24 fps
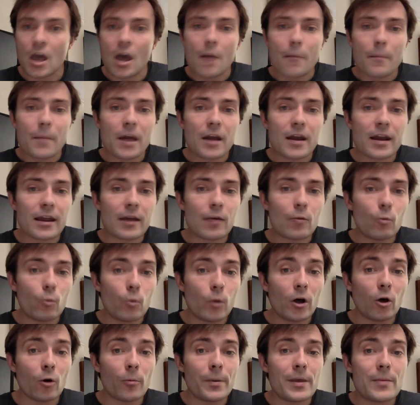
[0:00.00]
But it
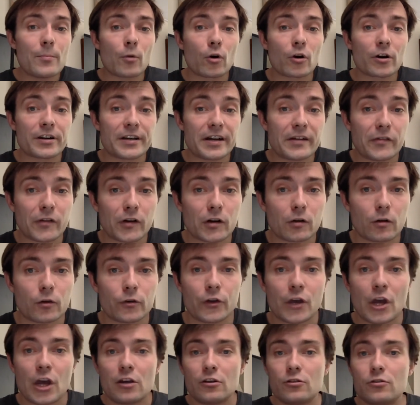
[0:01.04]
will be more
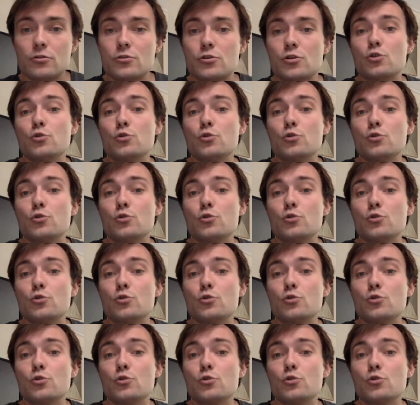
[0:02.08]
difficult to